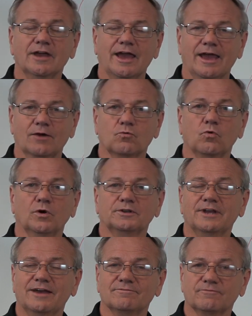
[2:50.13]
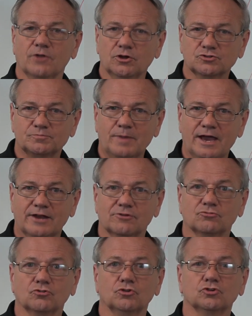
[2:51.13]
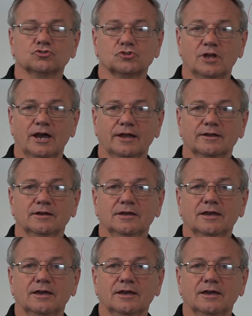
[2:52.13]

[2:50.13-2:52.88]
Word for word: at what that flux pattern looks like